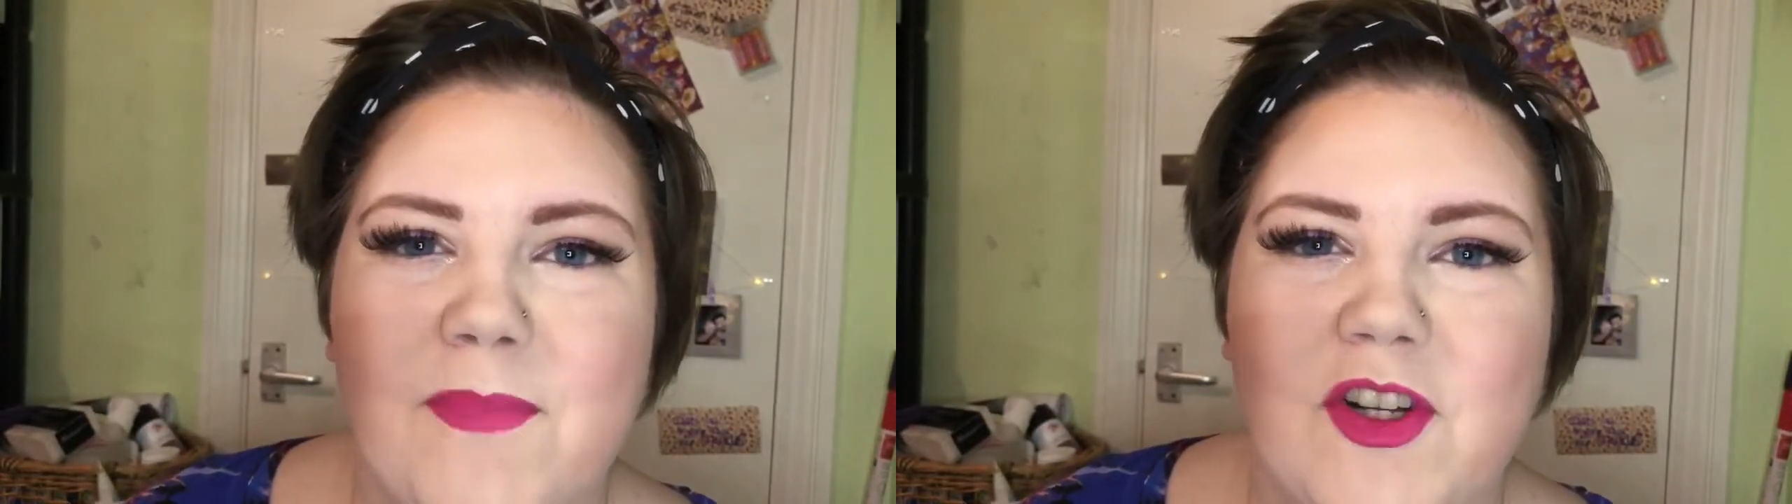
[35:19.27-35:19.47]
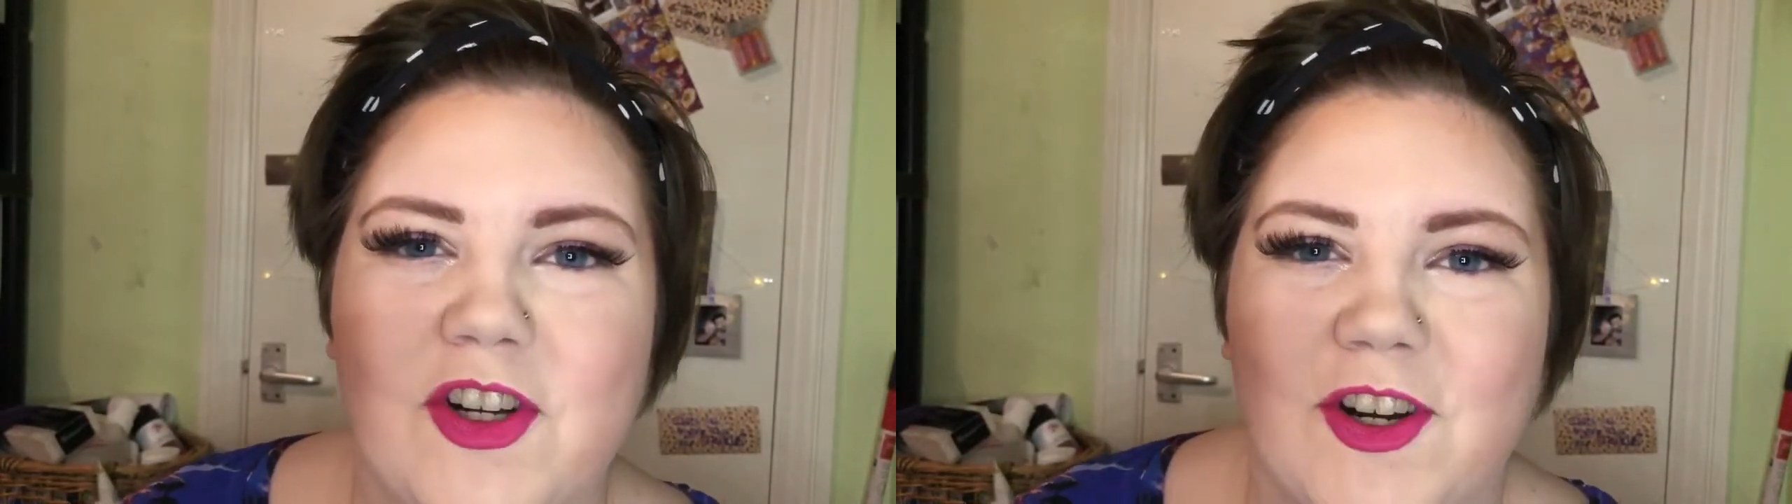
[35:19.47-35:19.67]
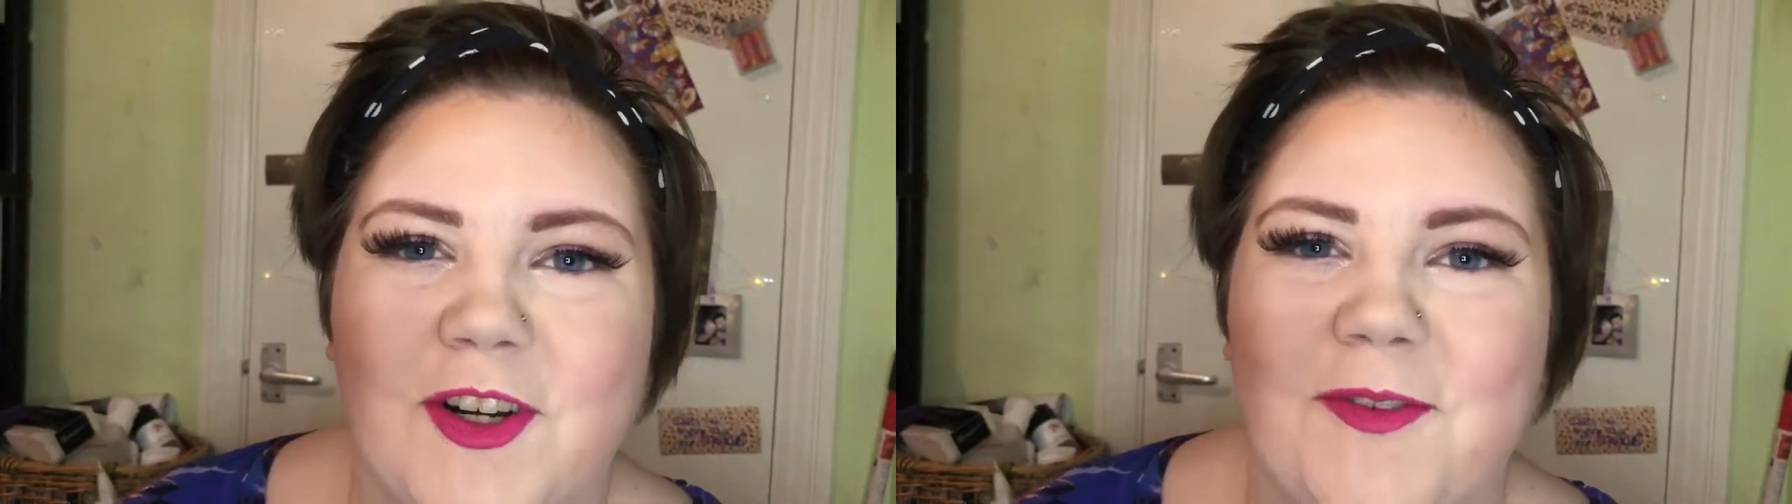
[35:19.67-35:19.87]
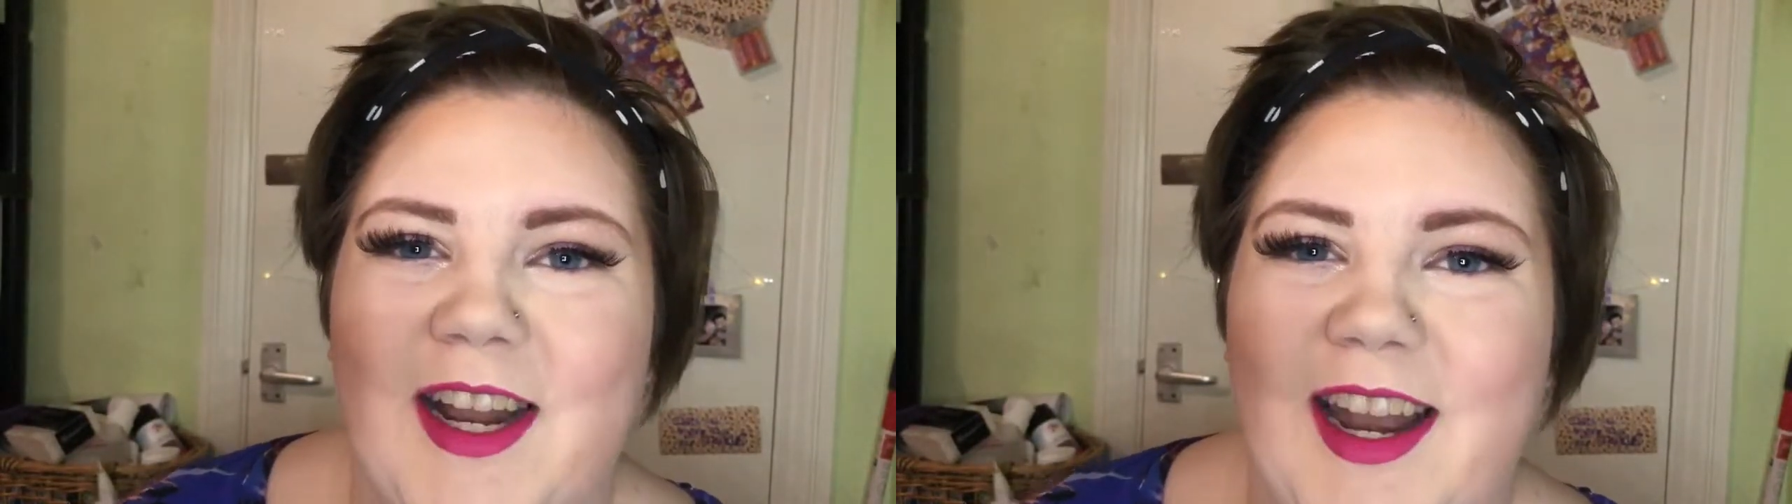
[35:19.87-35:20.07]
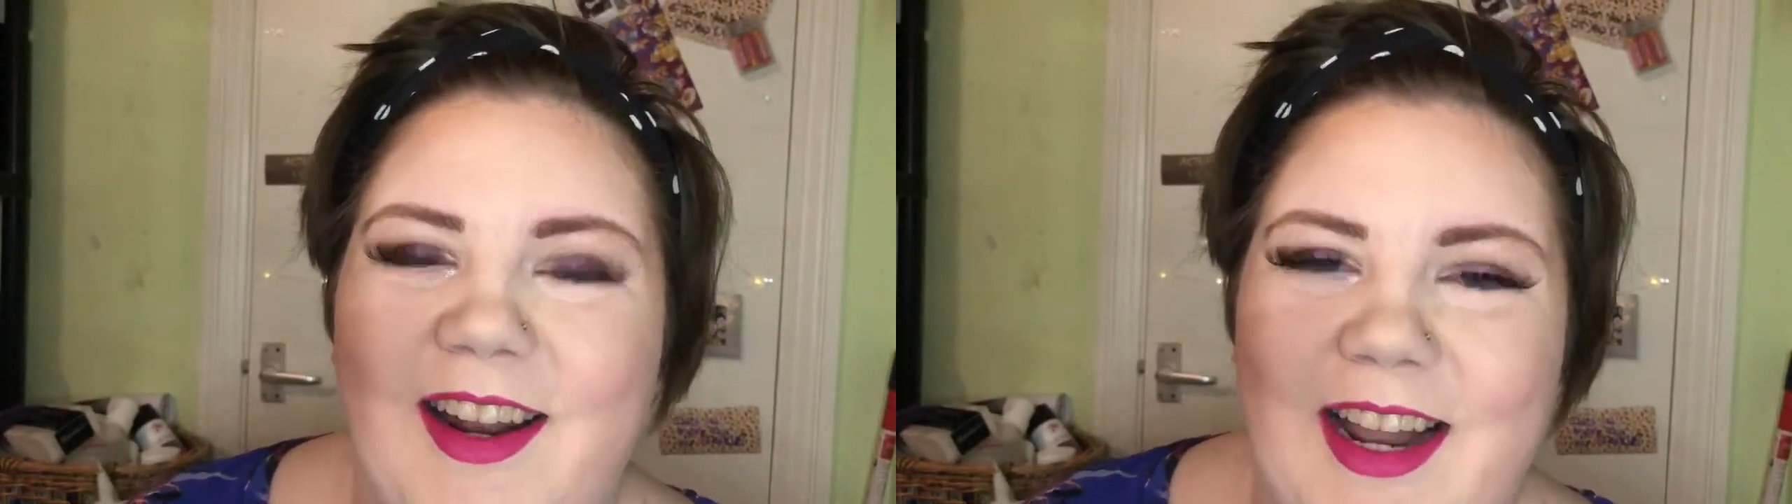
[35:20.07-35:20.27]
draw my
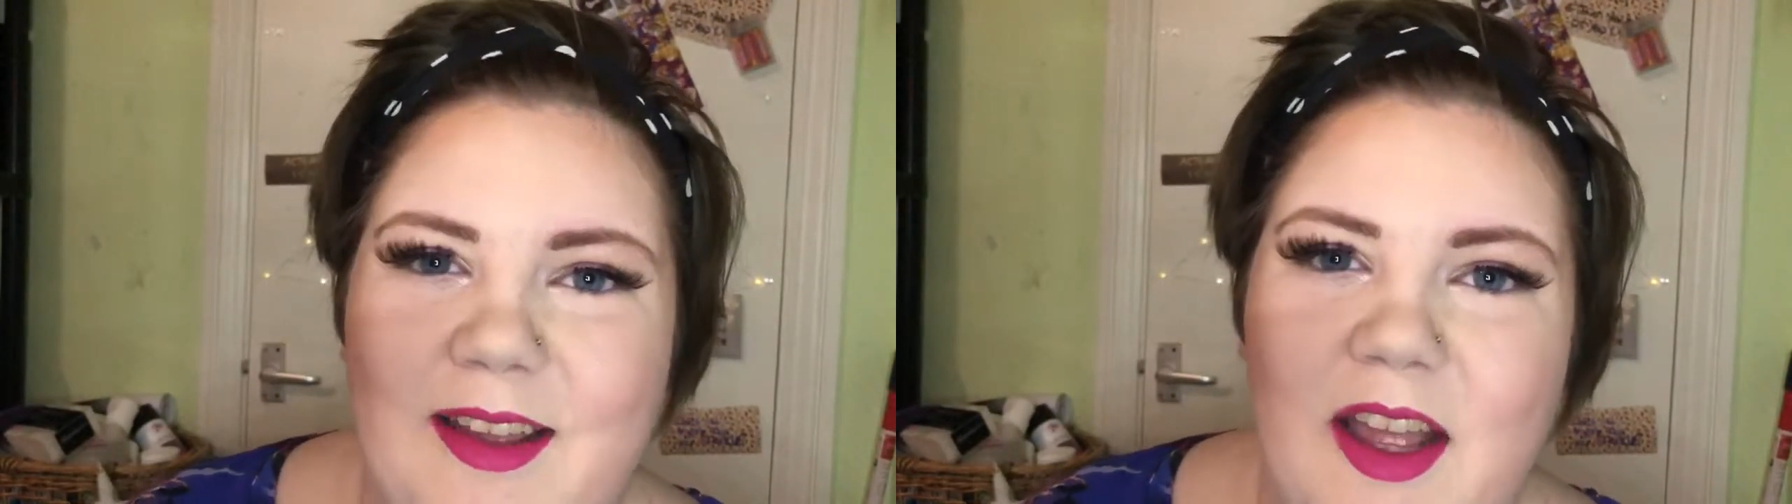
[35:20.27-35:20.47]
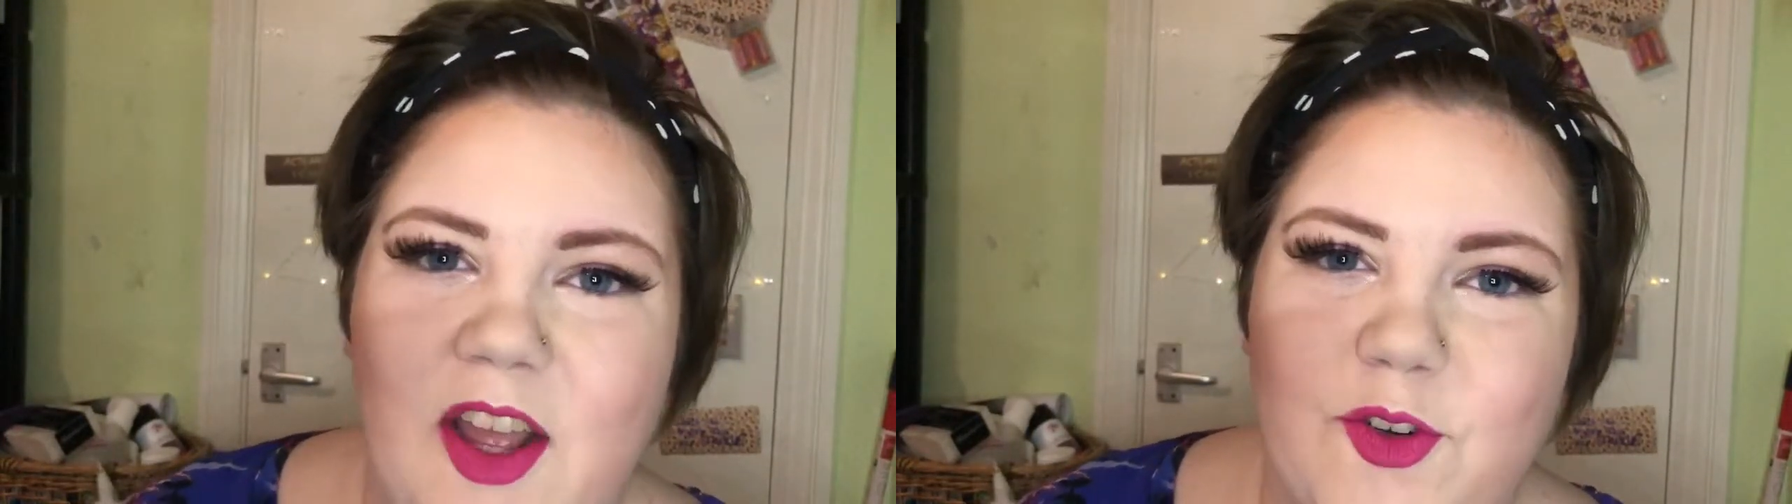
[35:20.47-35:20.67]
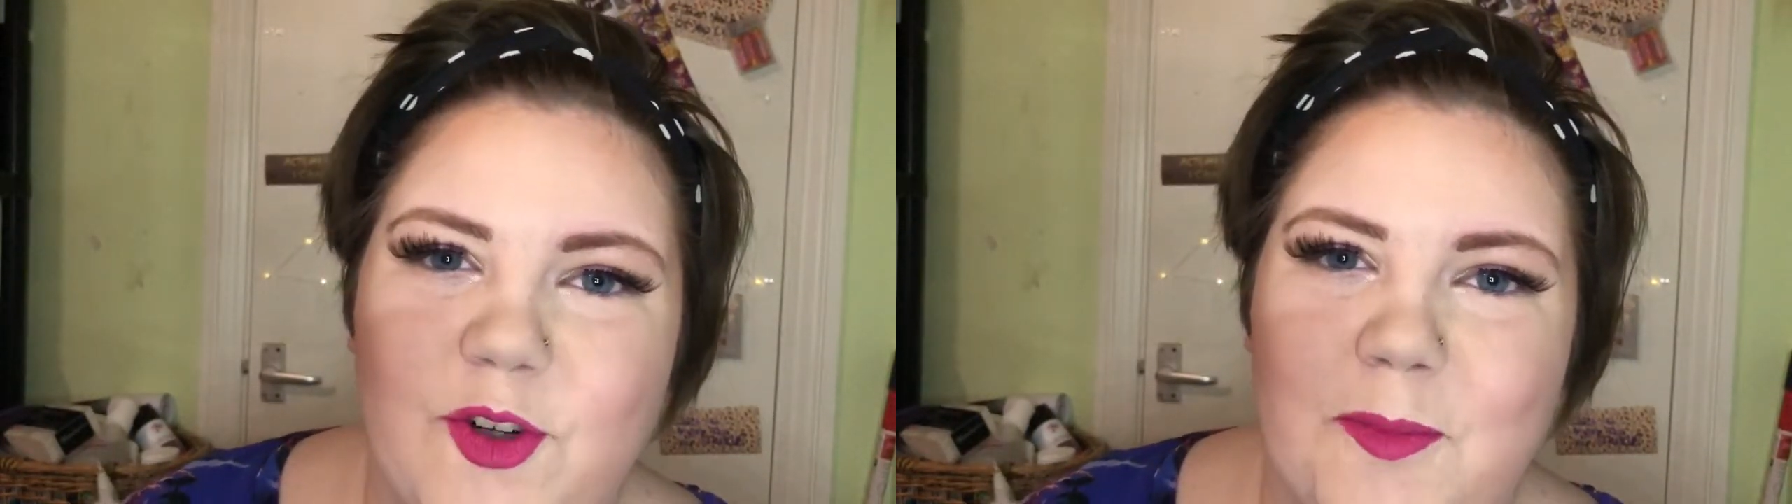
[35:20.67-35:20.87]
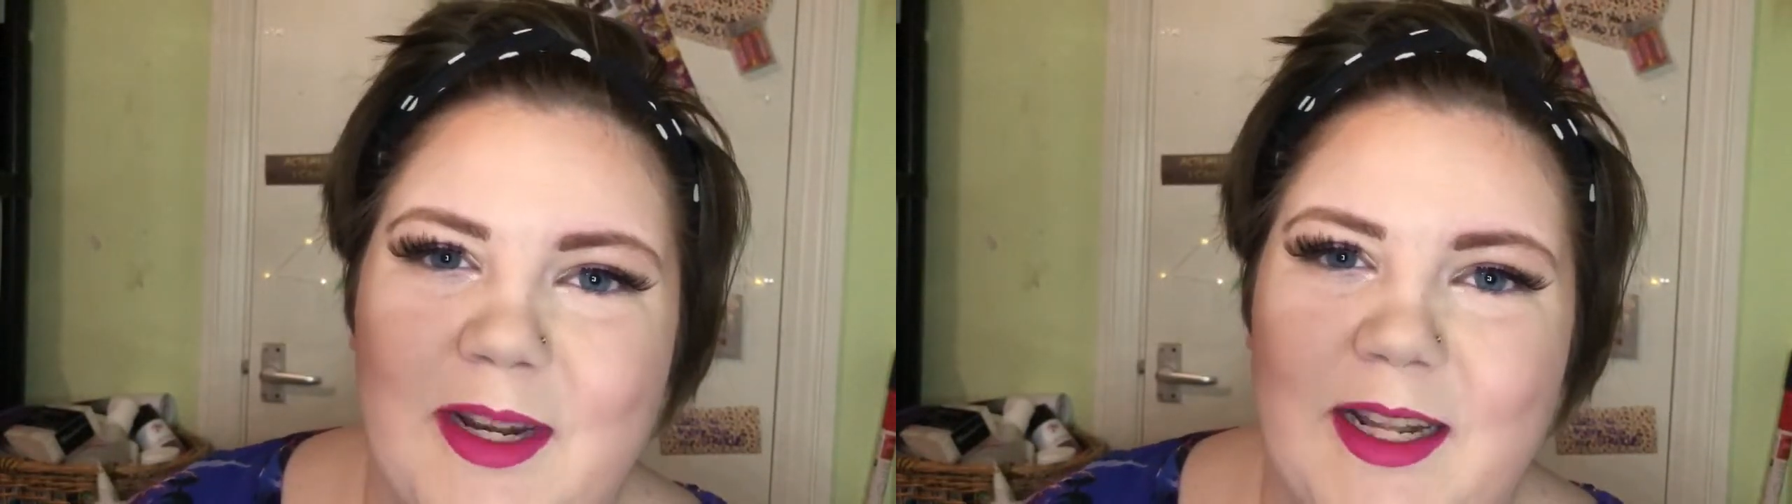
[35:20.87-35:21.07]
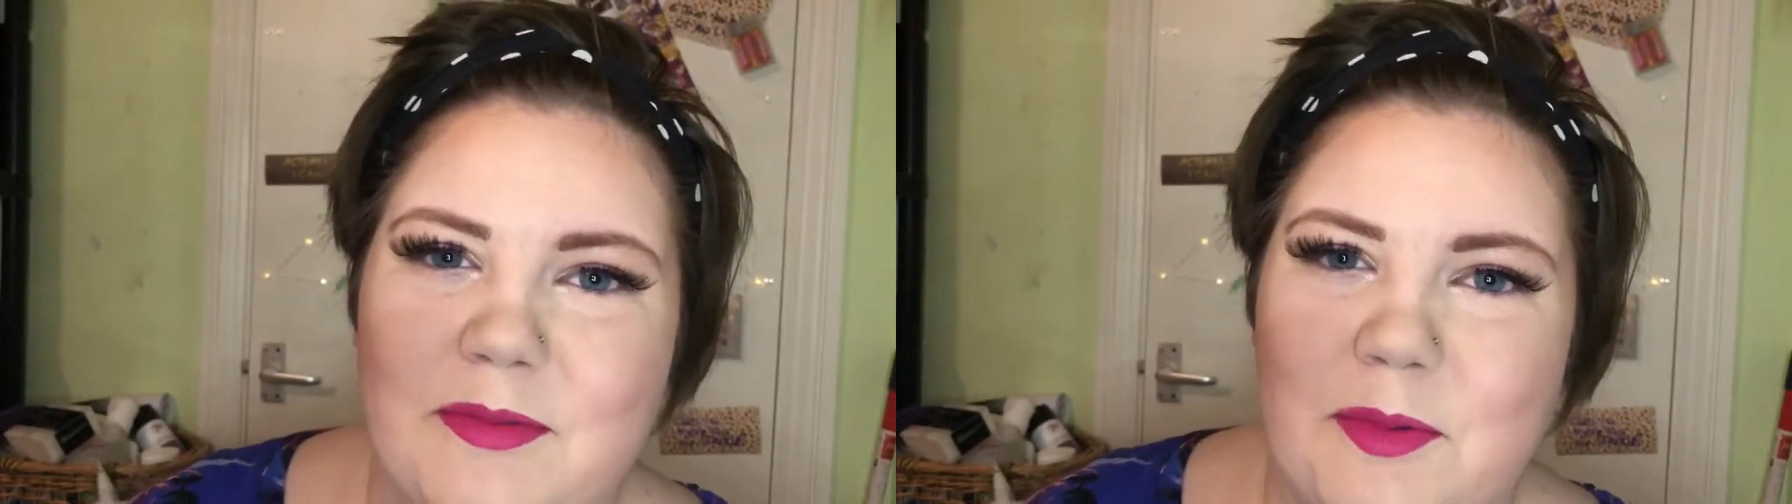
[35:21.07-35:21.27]

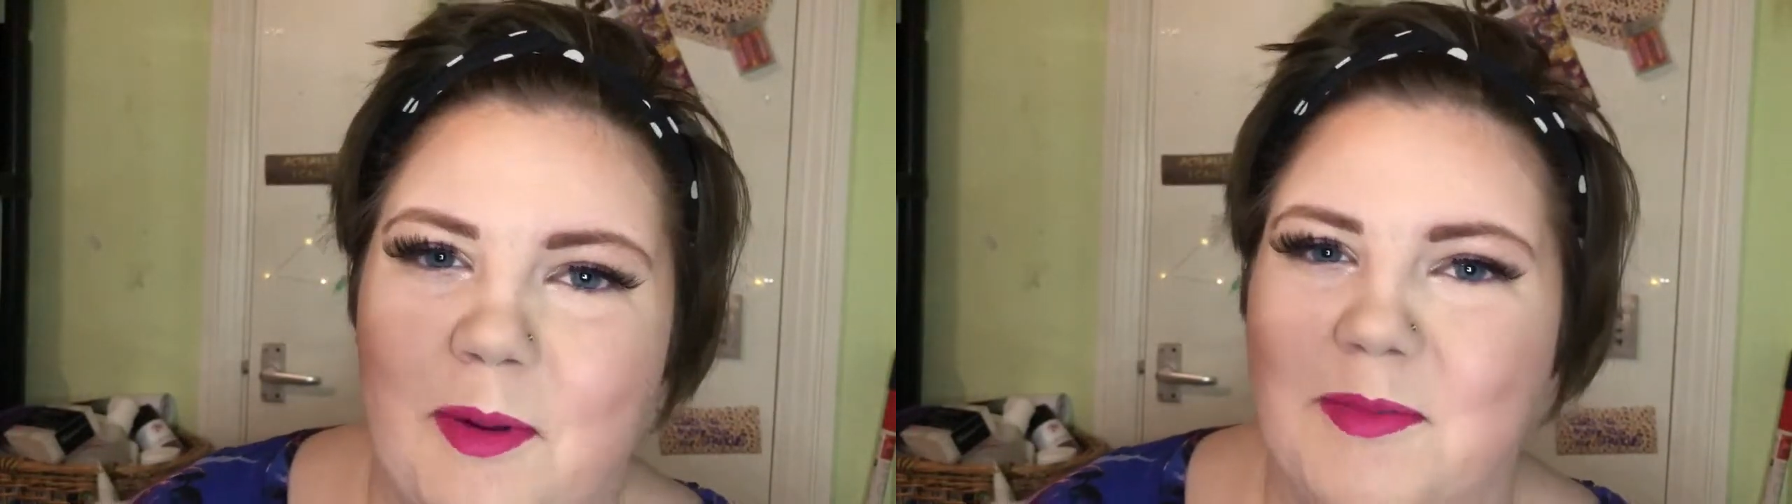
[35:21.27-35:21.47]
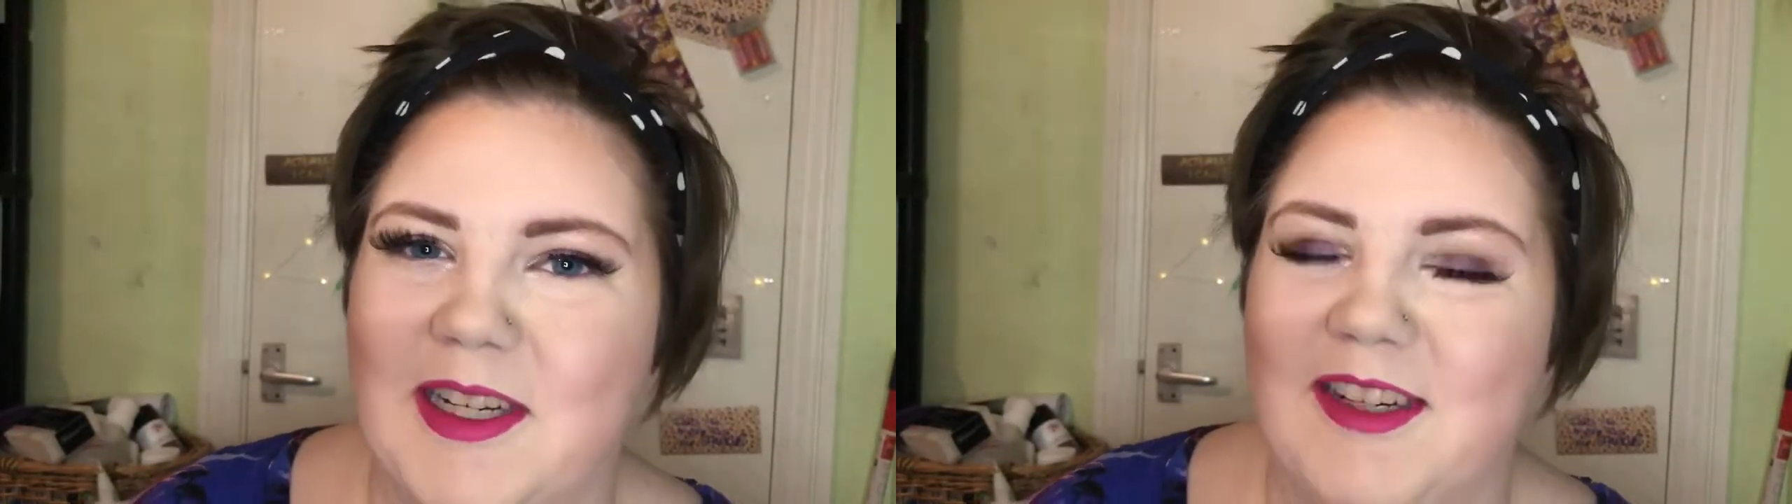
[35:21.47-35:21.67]
lips properly.